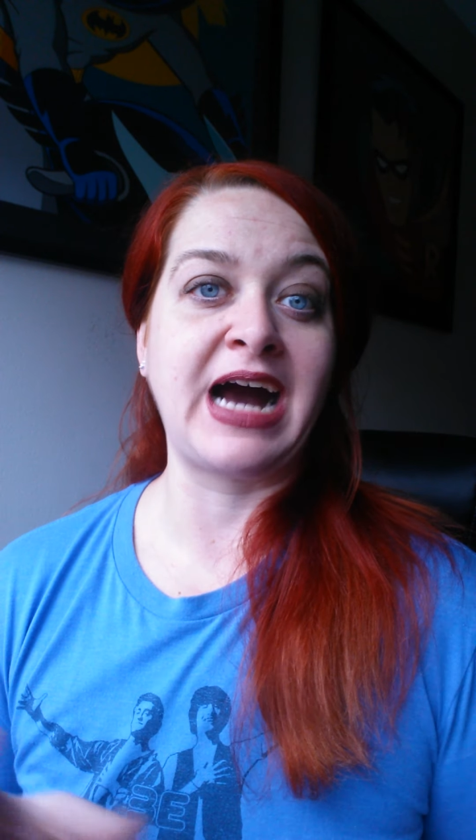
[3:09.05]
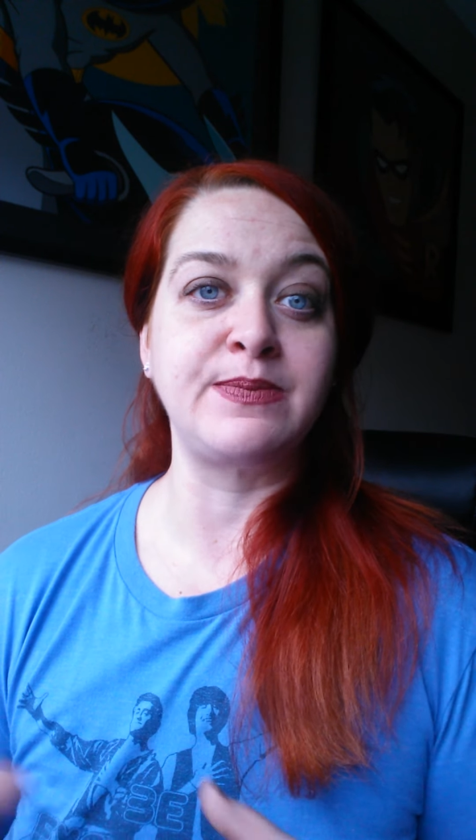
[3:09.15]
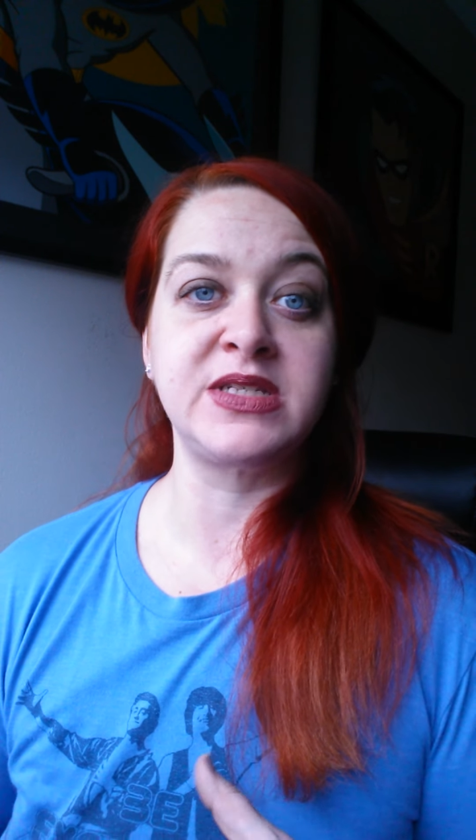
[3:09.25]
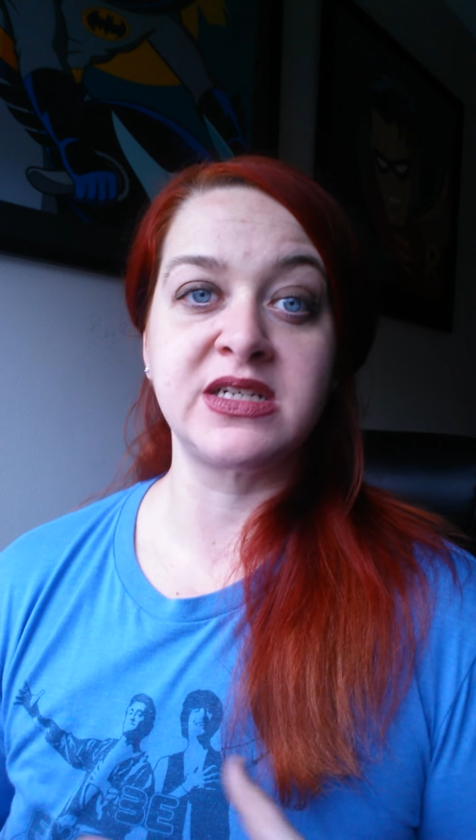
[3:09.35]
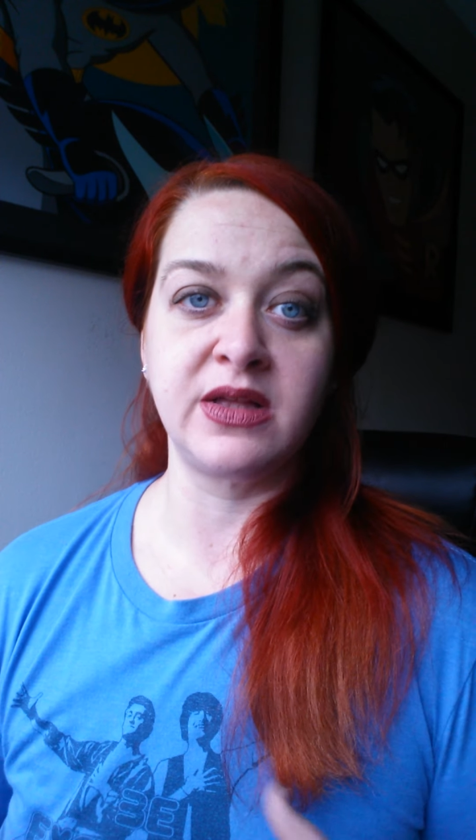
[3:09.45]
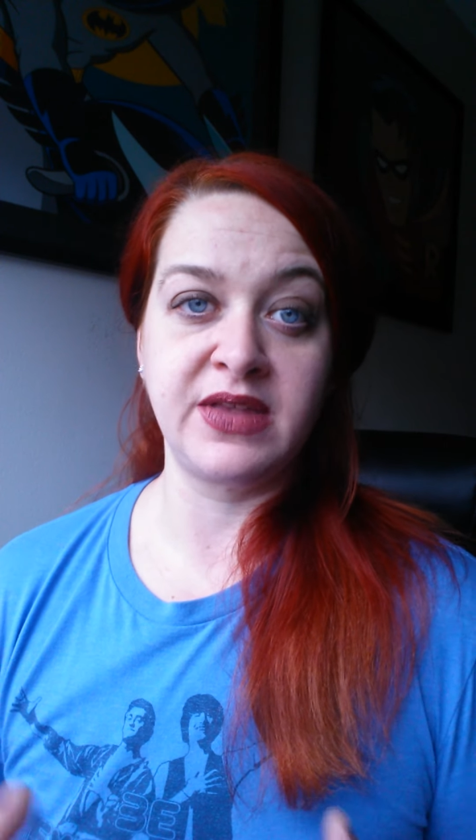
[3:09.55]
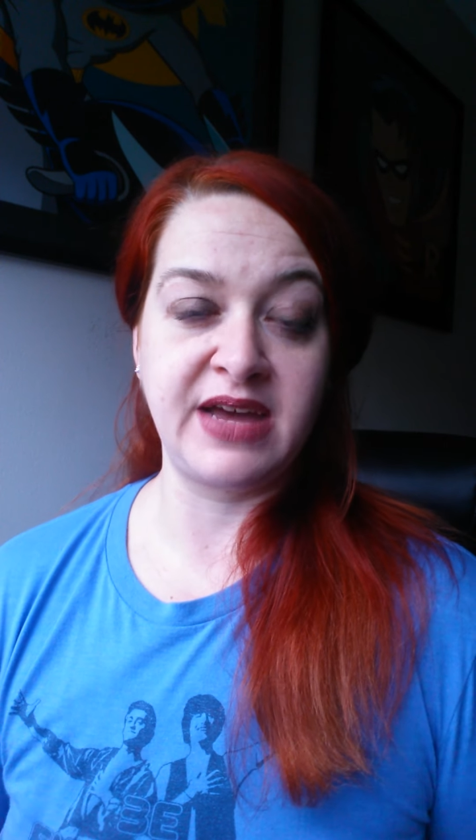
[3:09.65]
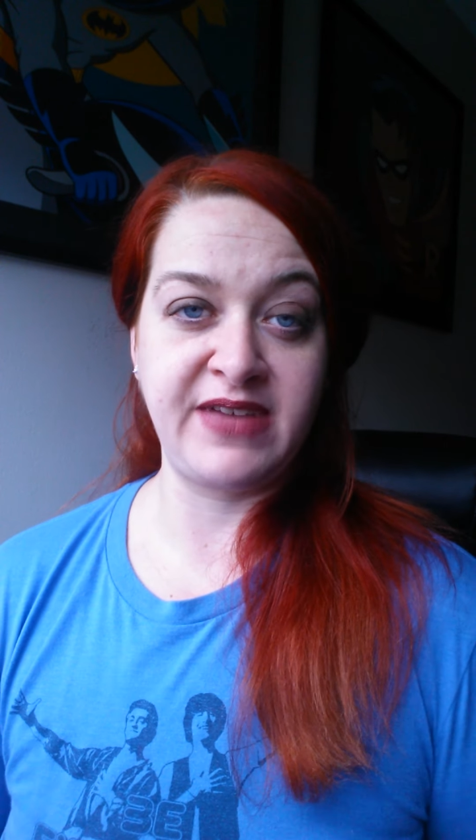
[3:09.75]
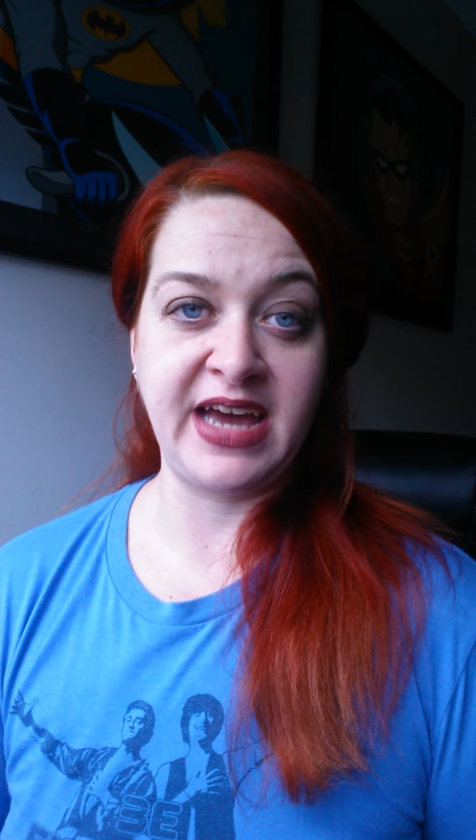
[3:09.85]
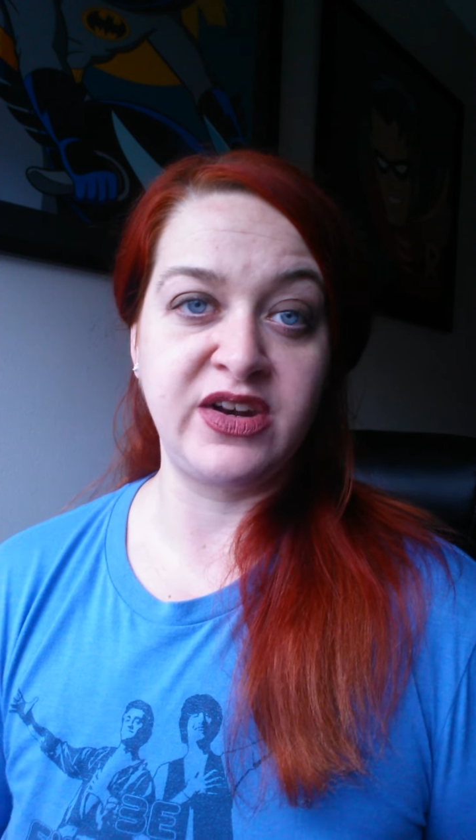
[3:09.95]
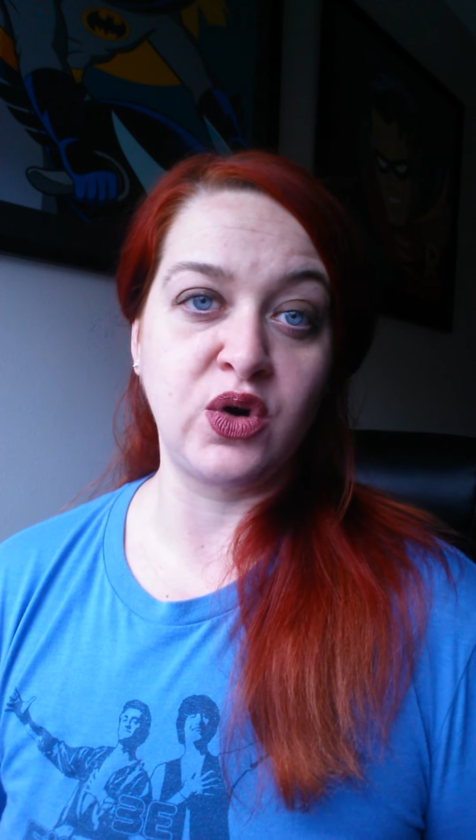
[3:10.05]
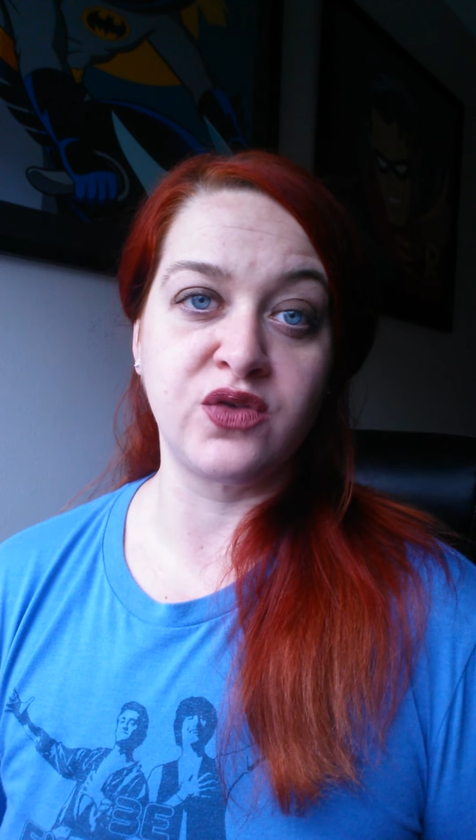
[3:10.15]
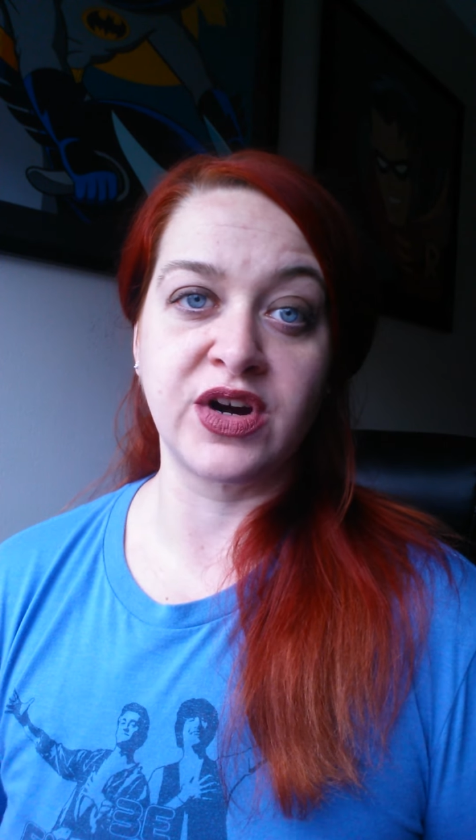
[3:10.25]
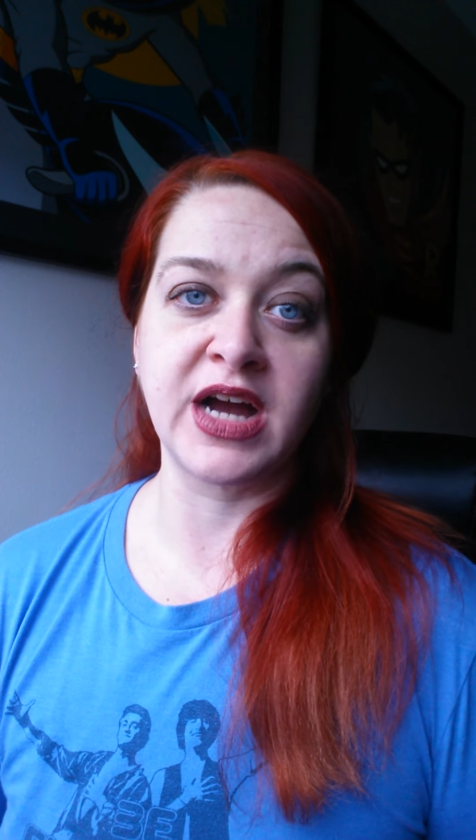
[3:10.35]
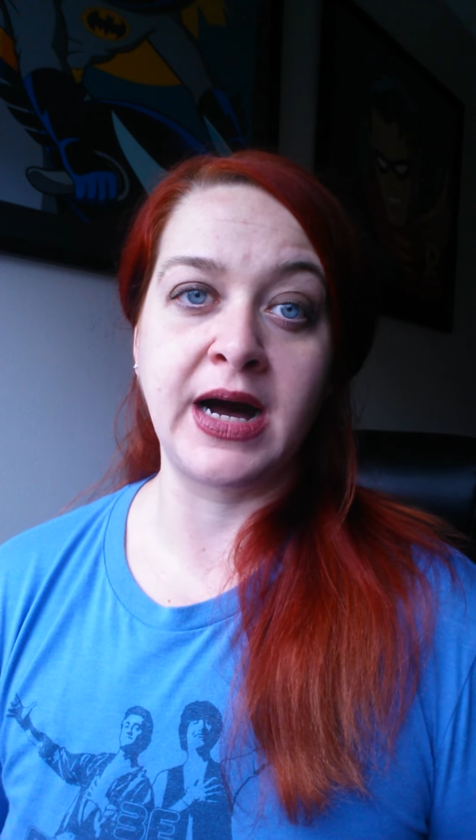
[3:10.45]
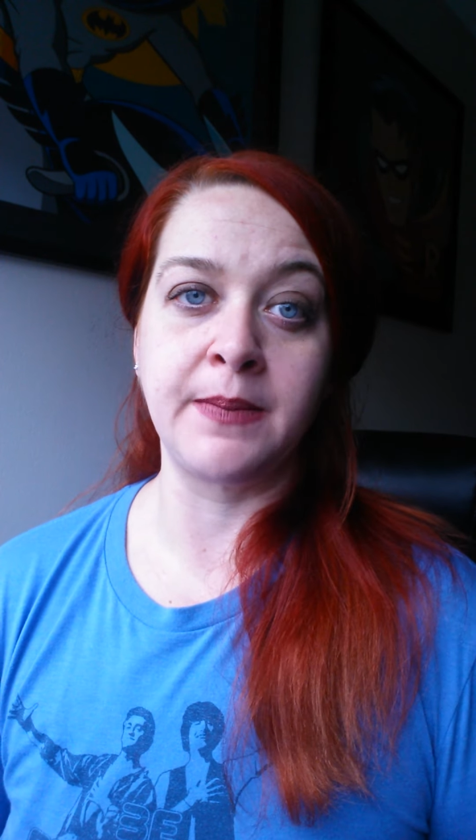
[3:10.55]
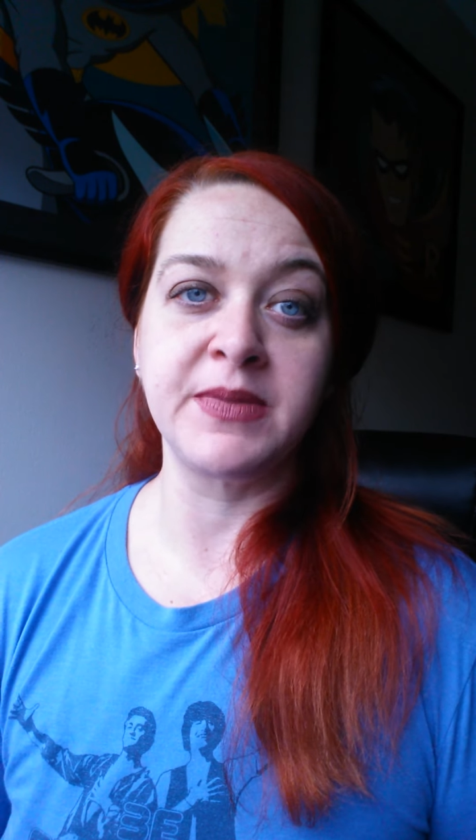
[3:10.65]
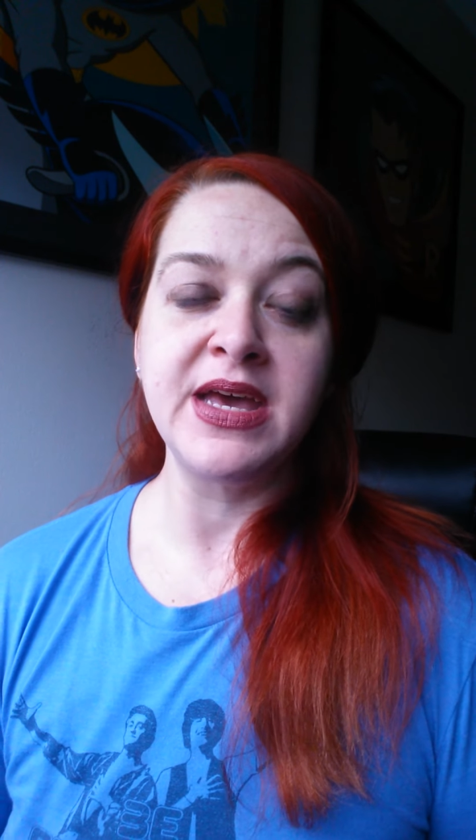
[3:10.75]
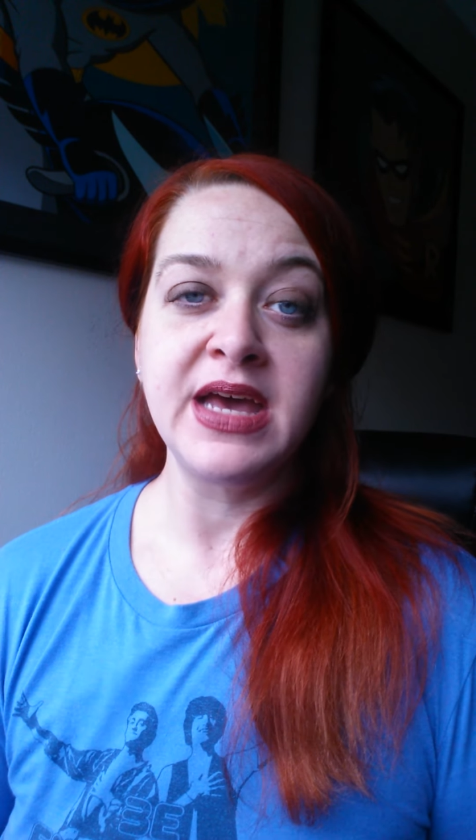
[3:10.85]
obstacle that I've had to overcome.